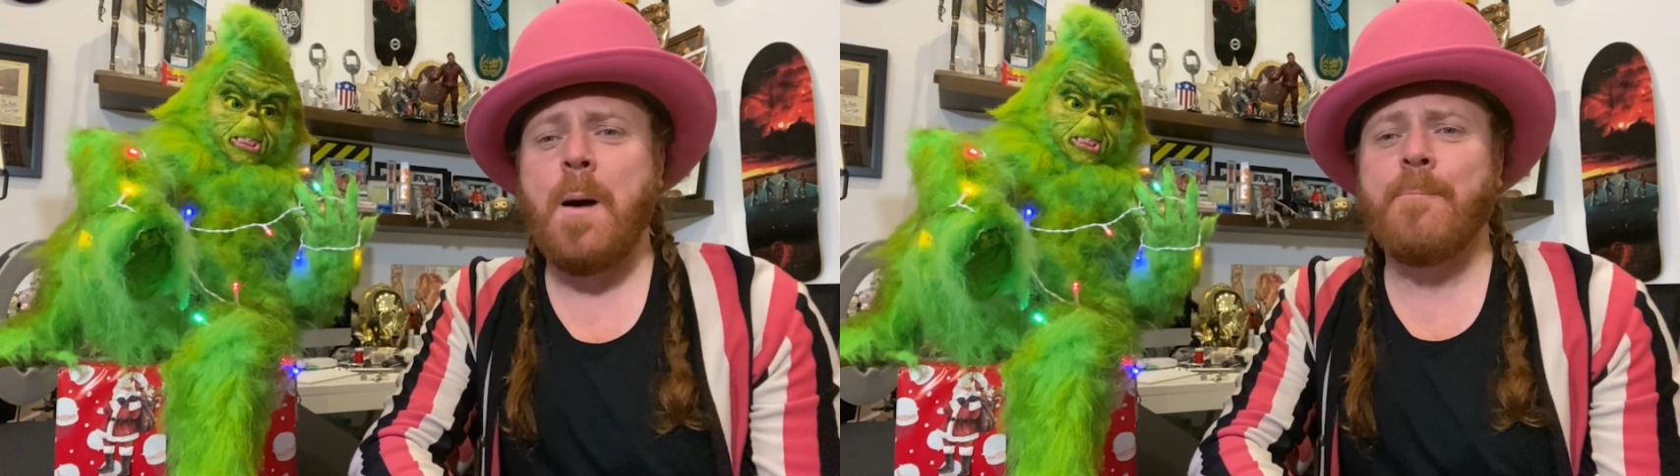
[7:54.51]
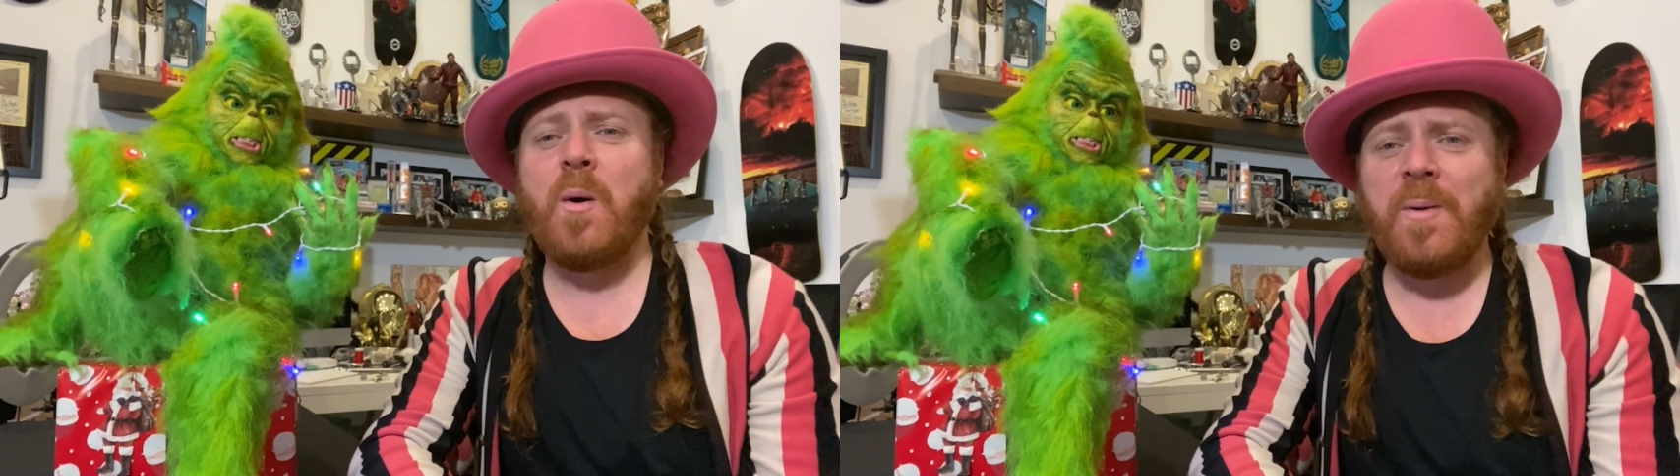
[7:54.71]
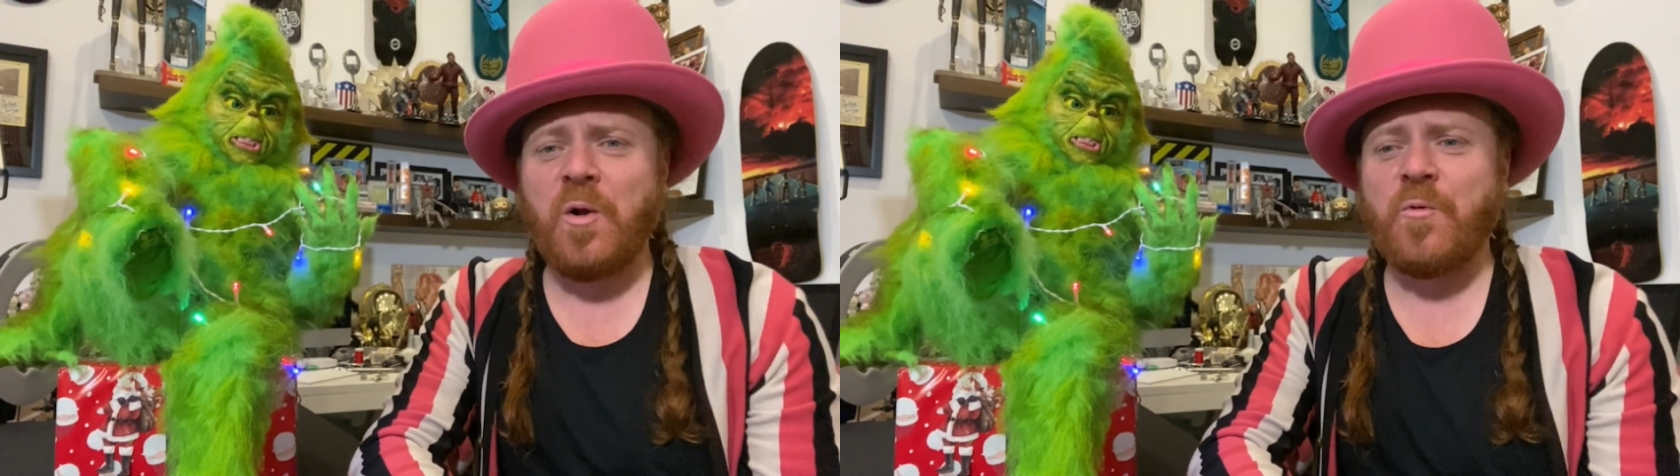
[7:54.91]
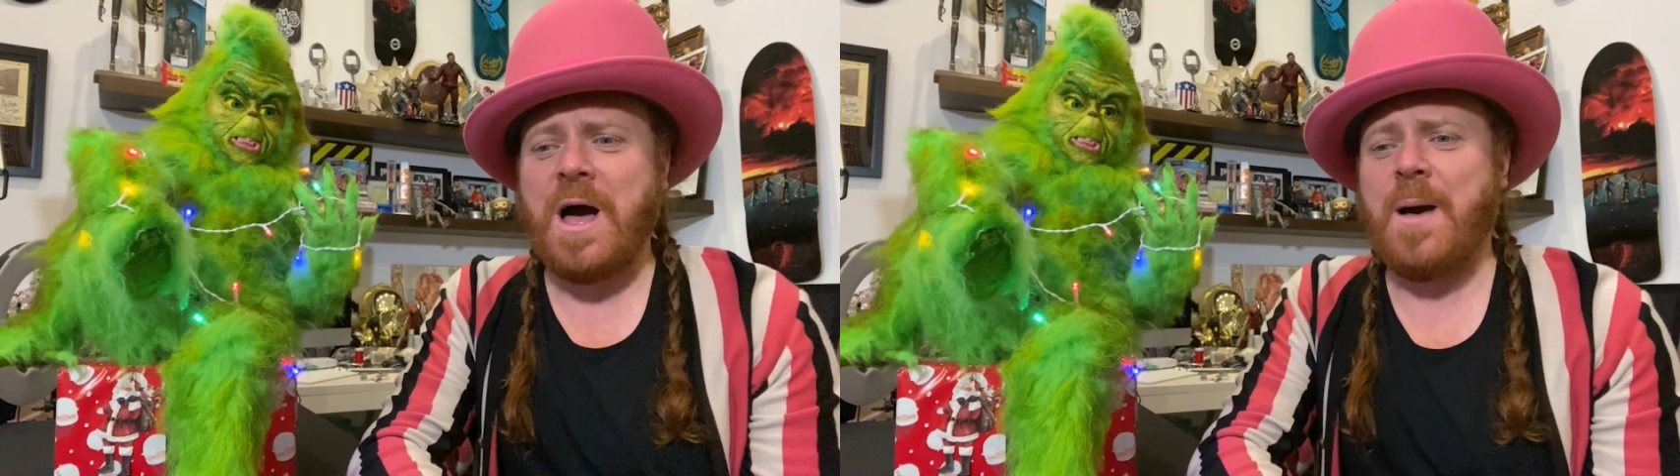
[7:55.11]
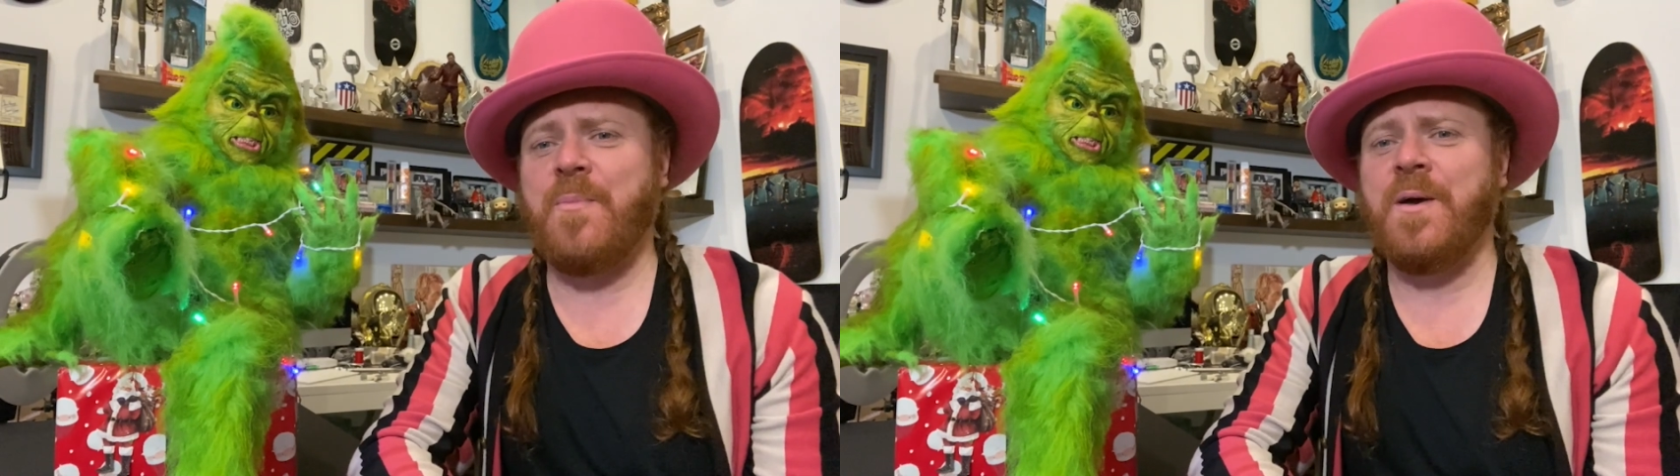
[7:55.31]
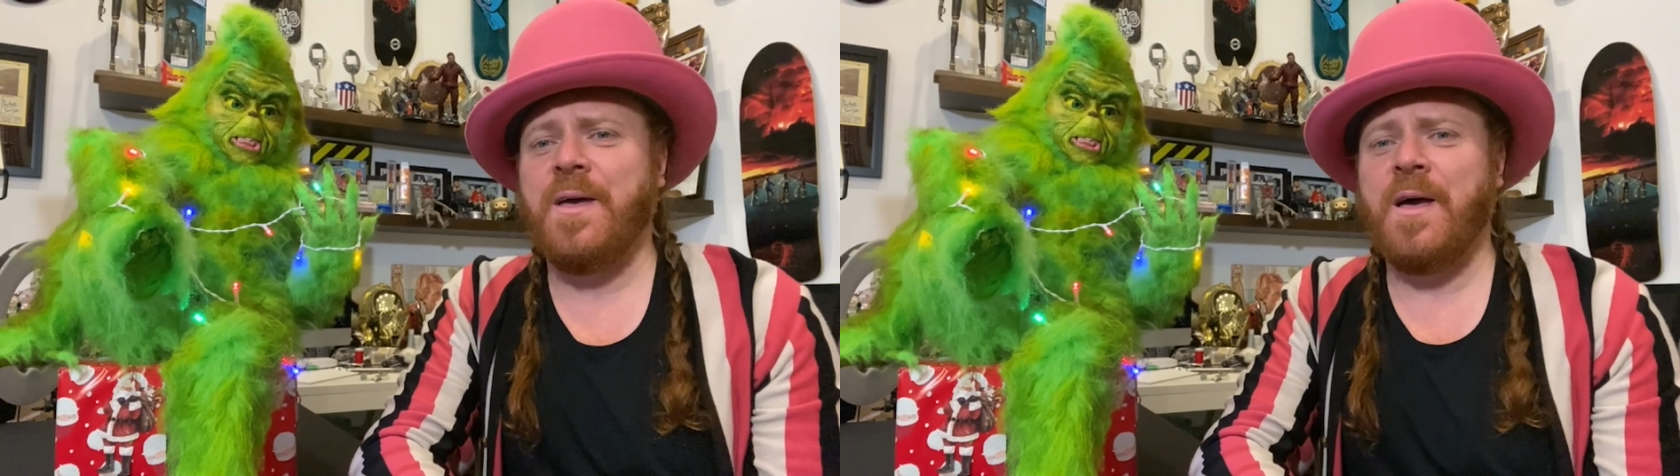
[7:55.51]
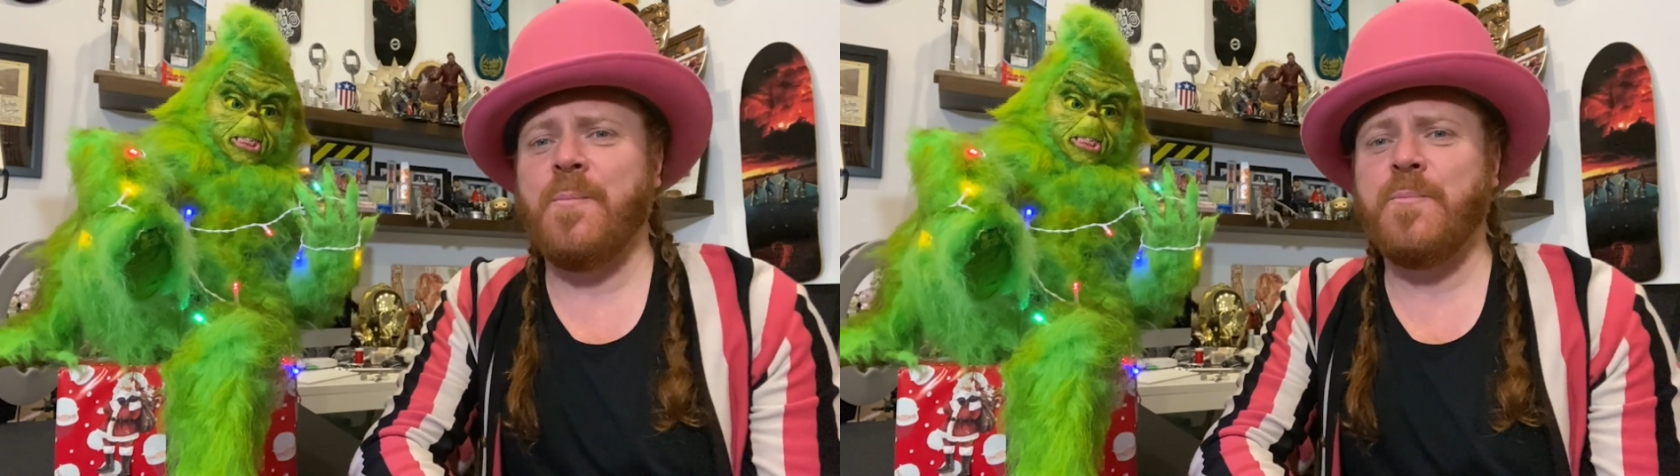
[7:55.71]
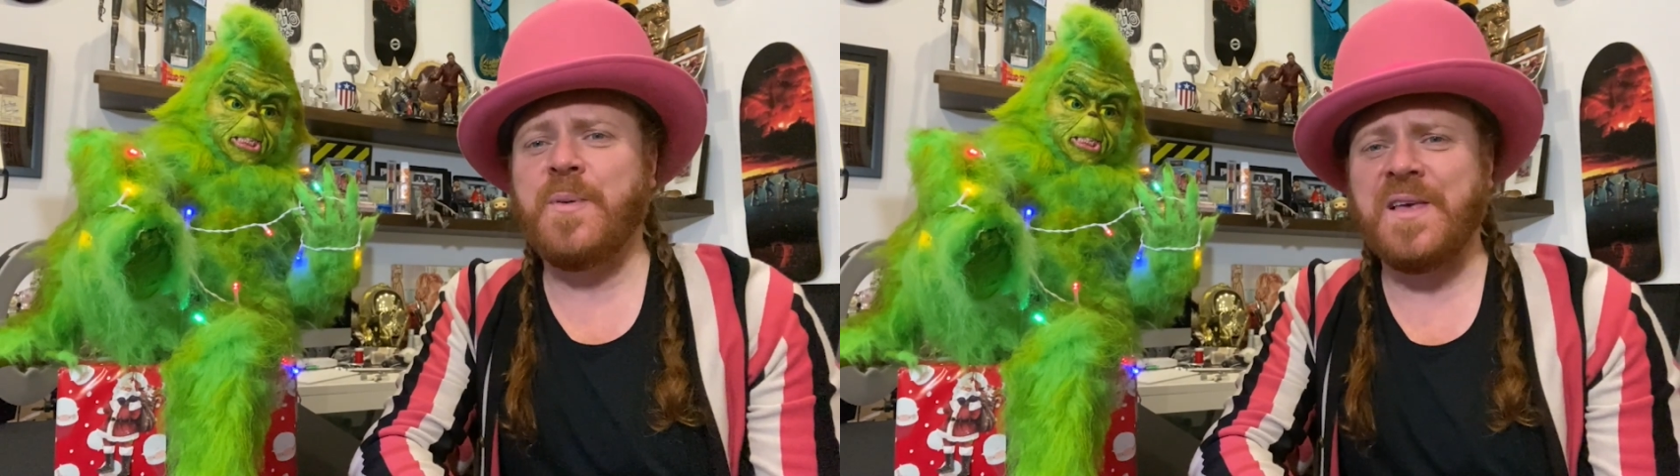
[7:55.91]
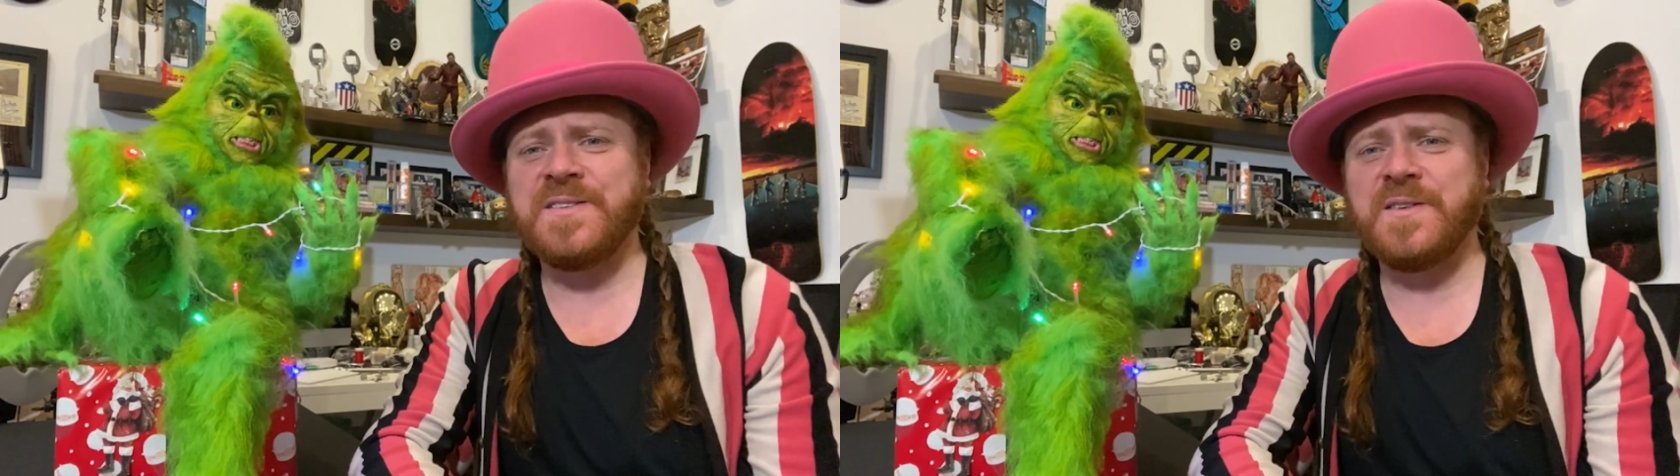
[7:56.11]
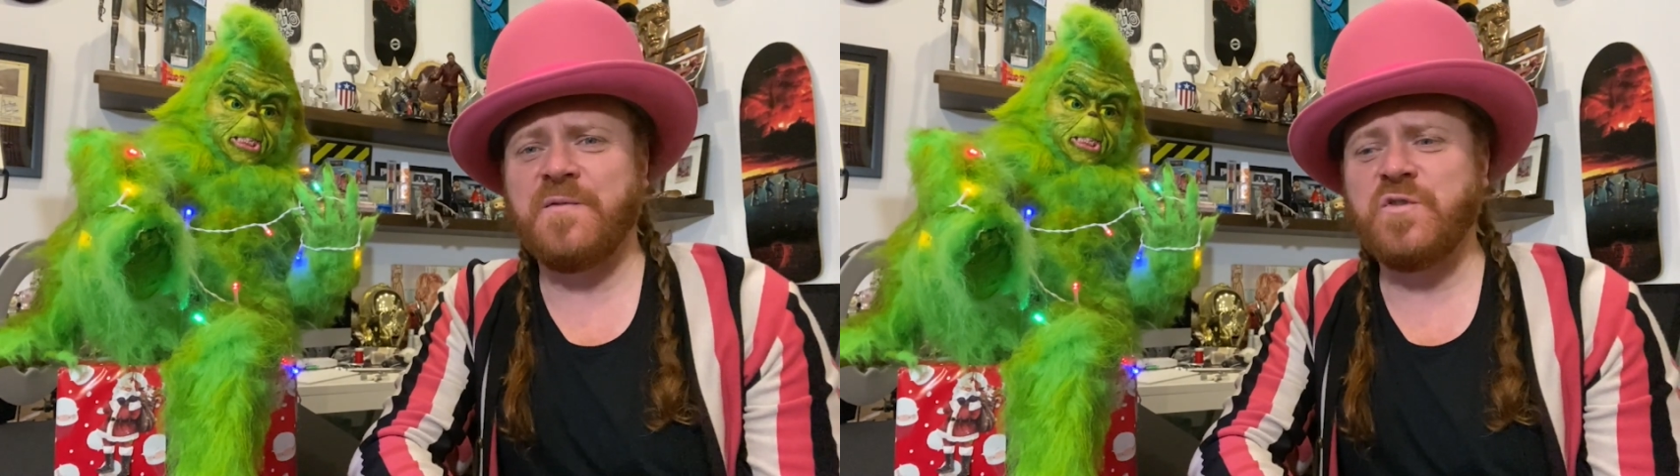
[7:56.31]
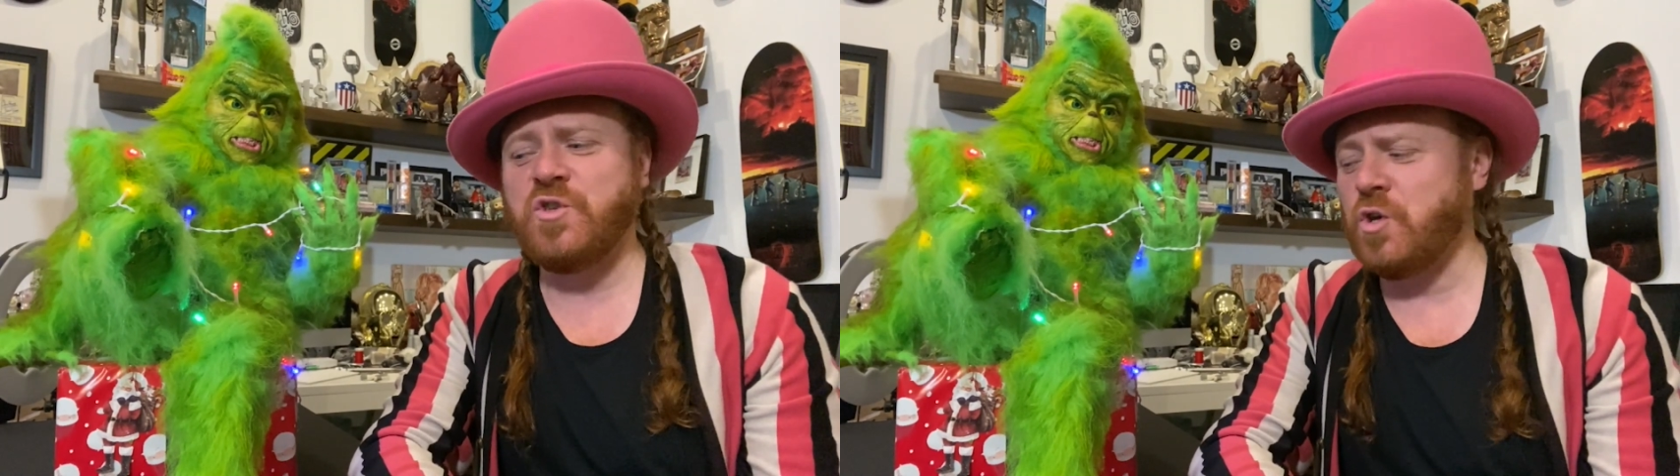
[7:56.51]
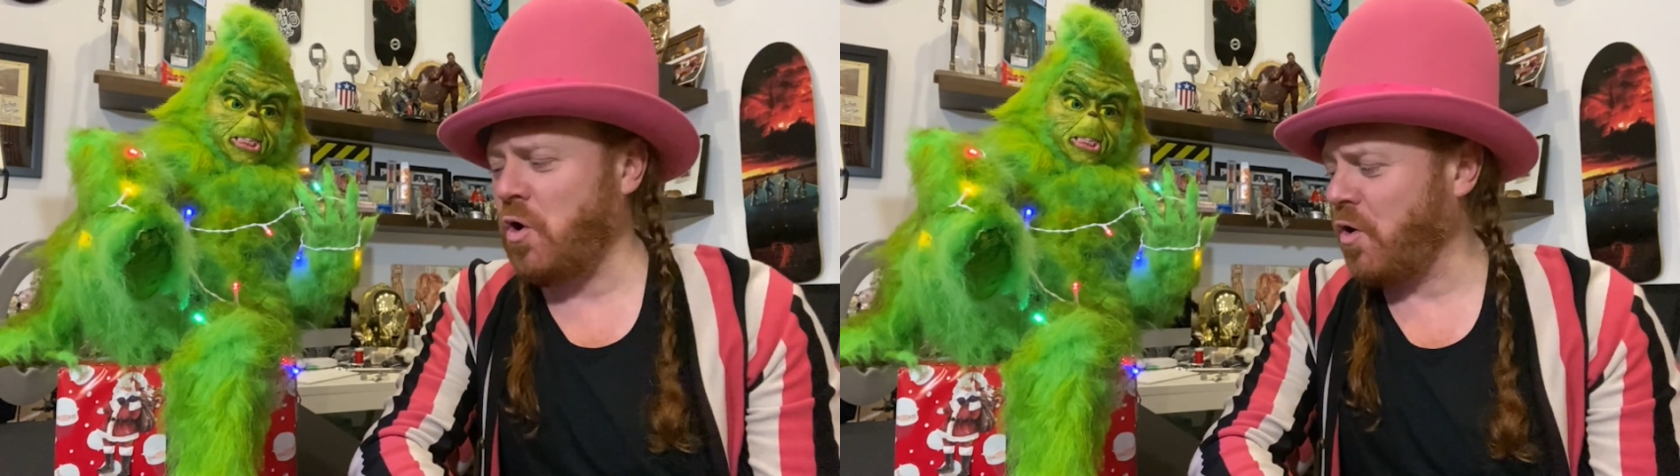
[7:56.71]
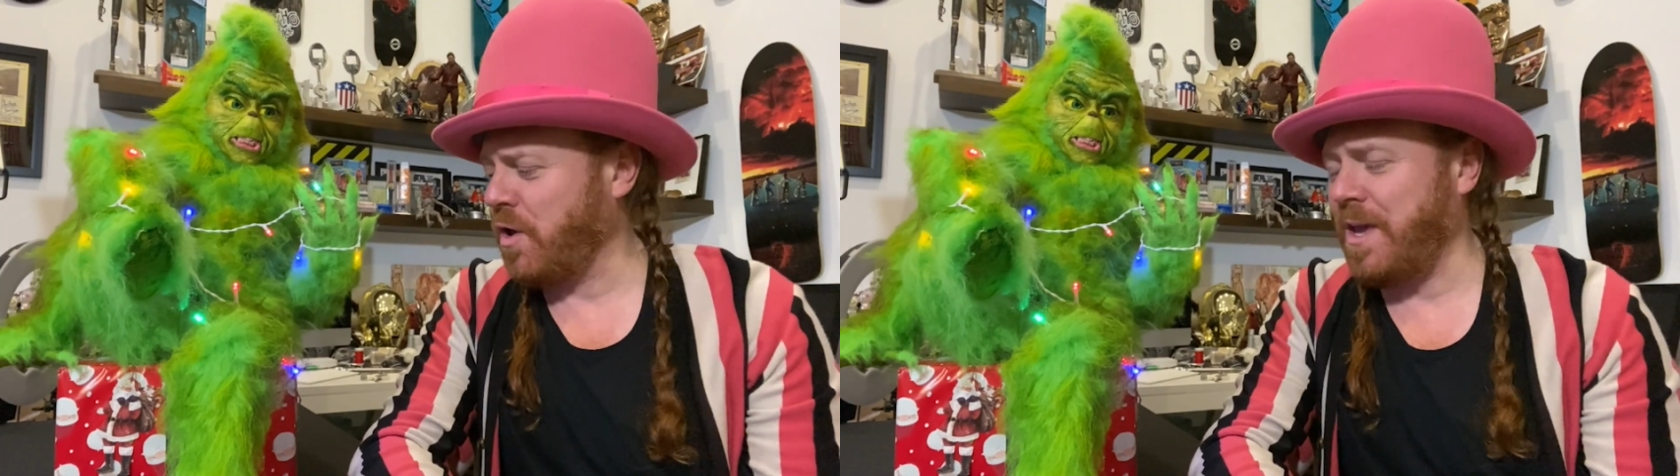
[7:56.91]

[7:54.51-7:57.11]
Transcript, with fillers: bubble wrap and bits of junk.